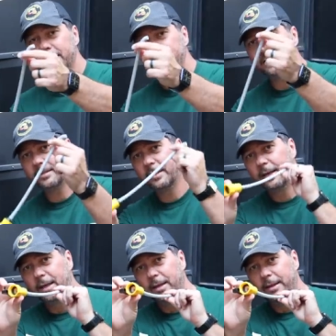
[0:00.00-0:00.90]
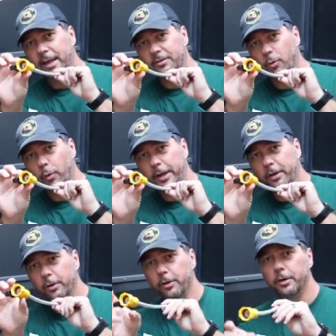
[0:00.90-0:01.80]
this has a
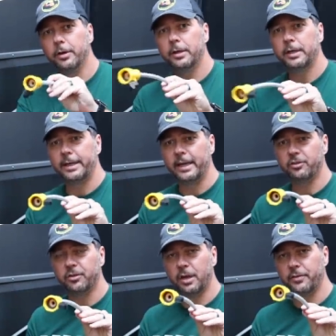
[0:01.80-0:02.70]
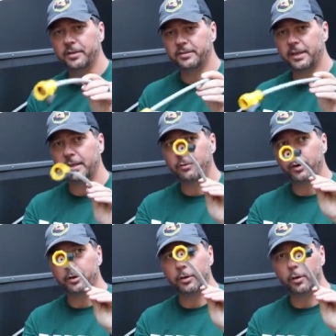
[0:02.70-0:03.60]
regular connection on this end,
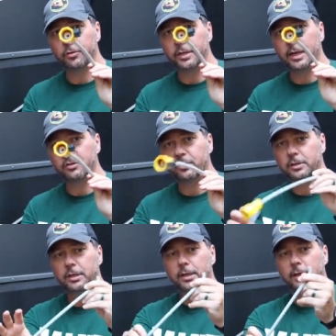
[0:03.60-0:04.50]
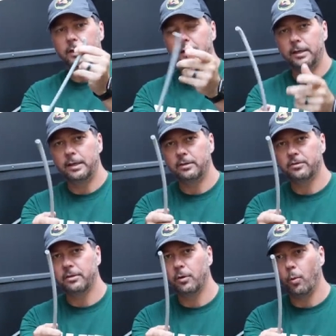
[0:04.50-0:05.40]
regular hose connection, and
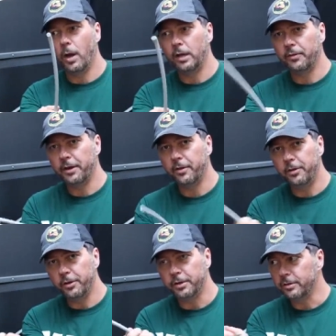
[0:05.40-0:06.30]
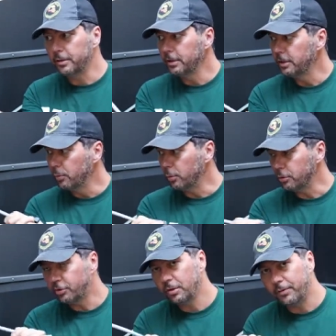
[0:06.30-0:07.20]
just a little wand there that you can
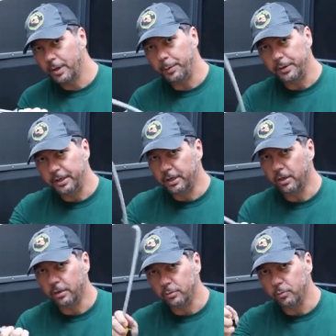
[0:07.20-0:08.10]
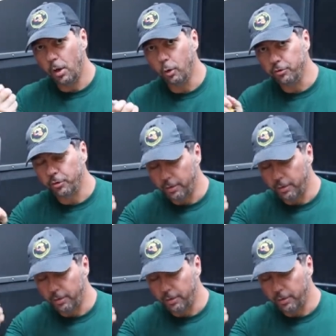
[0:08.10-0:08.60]
we'll shove it up in there and hose it